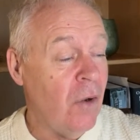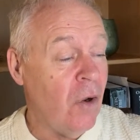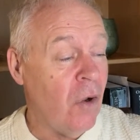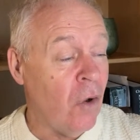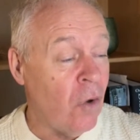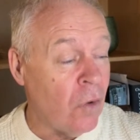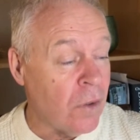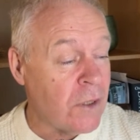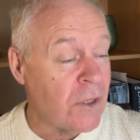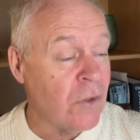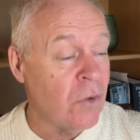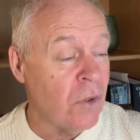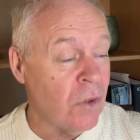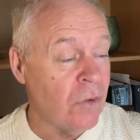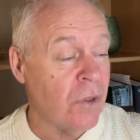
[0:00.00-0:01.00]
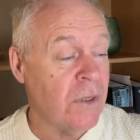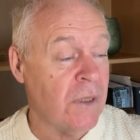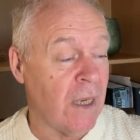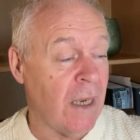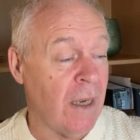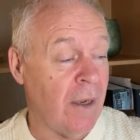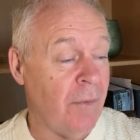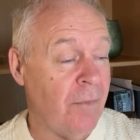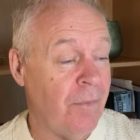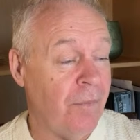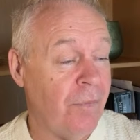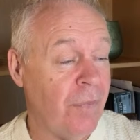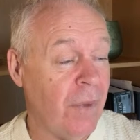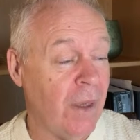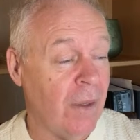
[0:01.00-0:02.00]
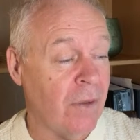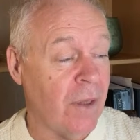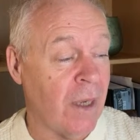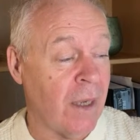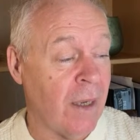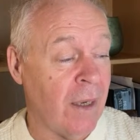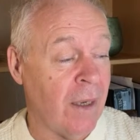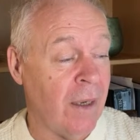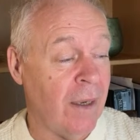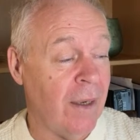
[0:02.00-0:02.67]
also looks at the